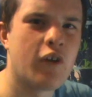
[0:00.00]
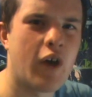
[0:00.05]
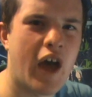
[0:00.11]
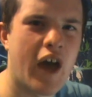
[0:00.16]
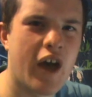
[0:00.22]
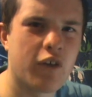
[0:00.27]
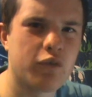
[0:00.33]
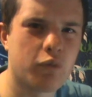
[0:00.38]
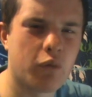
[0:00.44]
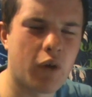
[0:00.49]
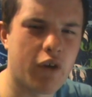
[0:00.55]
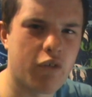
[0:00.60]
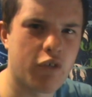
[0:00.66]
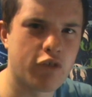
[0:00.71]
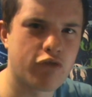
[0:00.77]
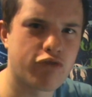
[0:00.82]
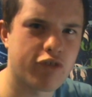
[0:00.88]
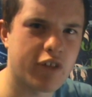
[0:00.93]
And what
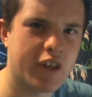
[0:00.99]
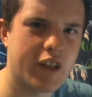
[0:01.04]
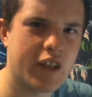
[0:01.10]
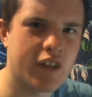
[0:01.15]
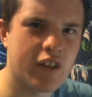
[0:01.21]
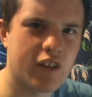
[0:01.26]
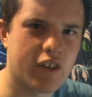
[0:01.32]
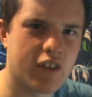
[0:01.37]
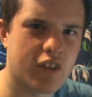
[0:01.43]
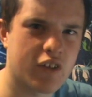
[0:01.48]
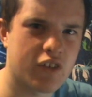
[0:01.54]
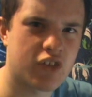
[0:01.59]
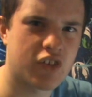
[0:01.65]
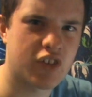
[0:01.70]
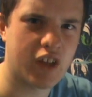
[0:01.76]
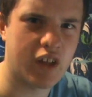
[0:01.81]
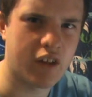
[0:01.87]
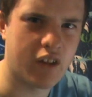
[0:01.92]
would really
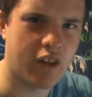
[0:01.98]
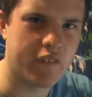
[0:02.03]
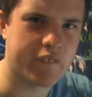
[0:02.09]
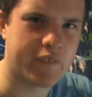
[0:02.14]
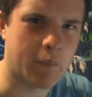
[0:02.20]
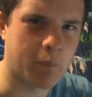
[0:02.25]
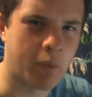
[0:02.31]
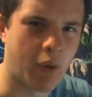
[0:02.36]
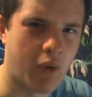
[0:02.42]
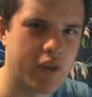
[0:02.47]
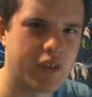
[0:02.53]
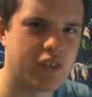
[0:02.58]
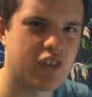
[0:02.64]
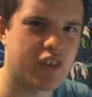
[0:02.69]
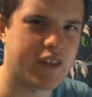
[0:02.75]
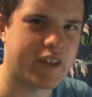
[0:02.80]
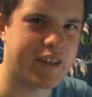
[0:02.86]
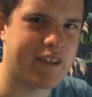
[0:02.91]
seal the point
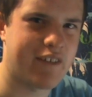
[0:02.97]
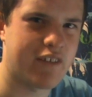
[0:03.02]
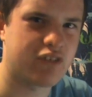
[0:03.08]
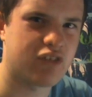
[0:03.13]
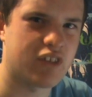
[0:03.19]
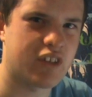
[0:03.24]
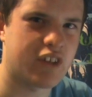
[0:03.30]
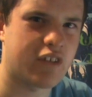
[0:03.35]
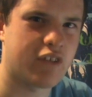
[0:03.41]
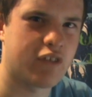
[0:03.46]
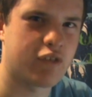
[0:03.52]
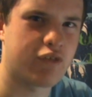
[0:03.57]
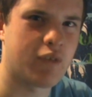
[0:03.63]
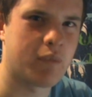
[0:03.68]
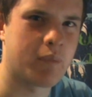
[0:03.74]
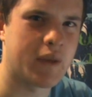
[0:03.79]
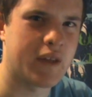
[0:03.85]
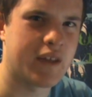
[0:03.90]
to the character in the close
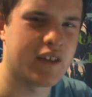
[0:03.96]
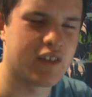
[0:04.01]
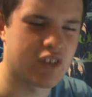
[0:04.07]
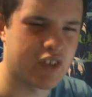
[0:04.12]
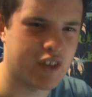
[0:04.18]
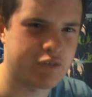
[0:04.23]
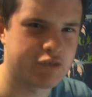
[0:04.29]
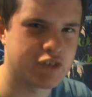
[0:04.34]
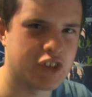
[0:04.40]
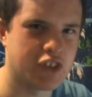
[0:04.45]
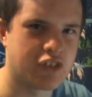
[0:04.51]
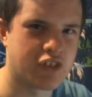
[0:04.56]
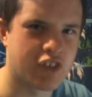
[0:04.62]
for me is if she